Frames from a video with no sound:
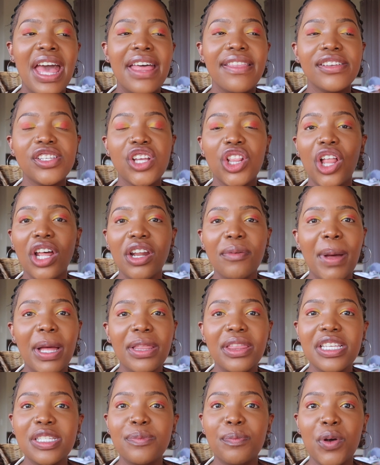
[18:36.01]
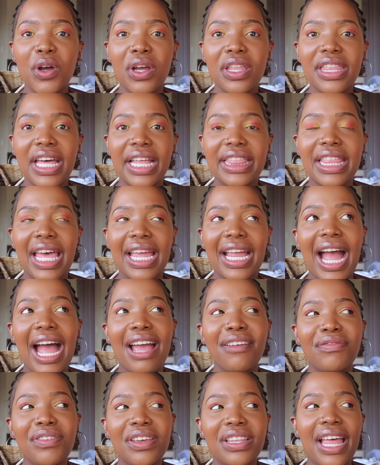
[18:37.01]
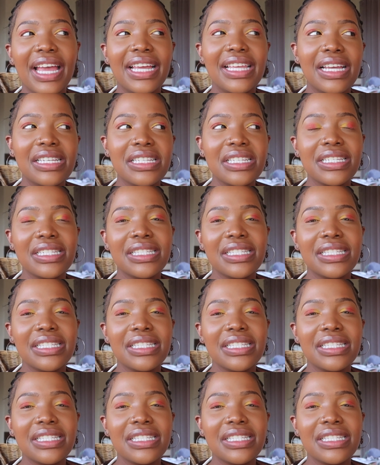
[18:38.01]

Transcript: There's a lot about this book that, like, I feel like